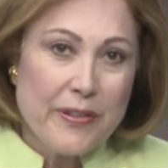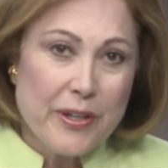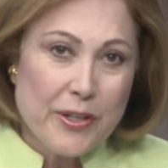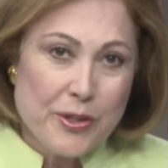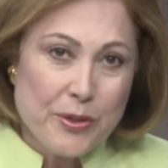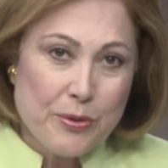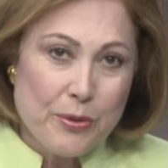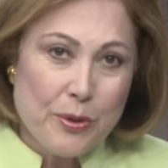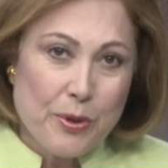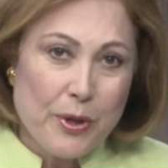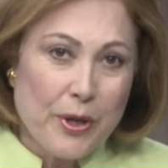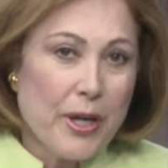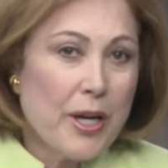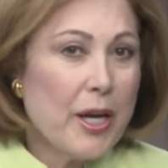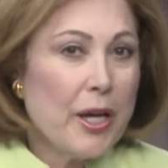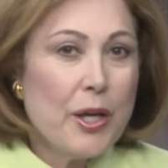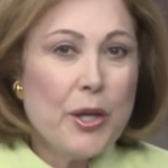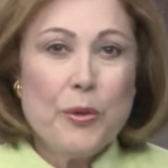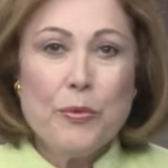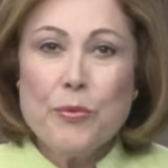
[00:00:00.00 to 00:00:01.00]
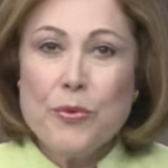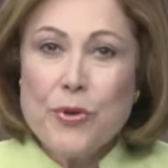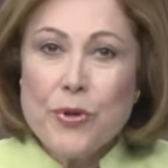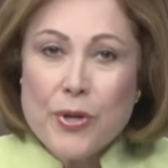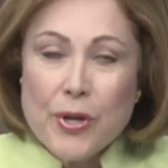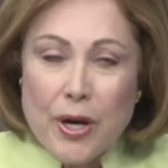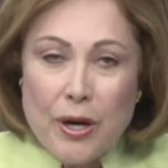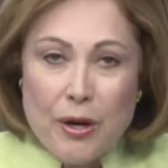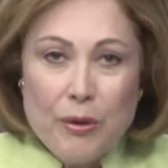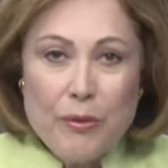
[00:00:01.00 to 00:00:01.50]
the door. You
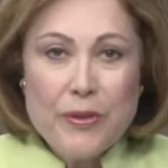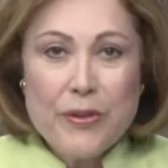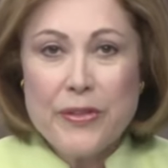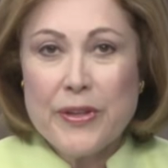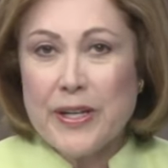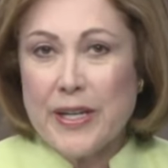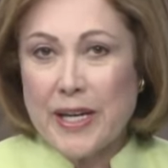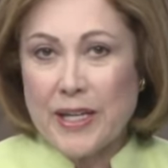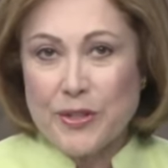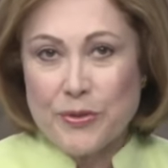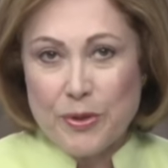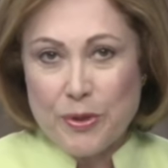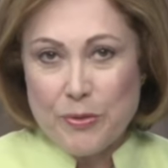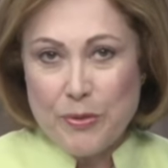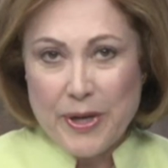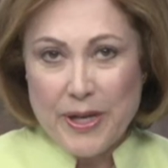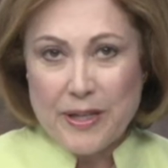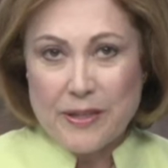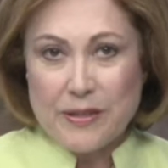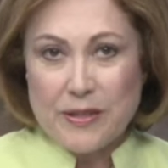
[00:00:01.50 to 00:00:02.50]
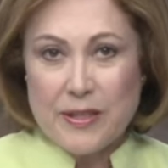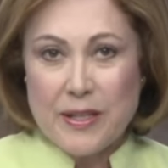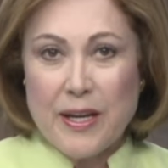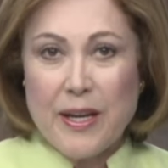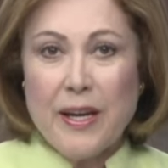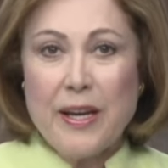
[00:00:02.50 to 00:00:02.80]
know that the next request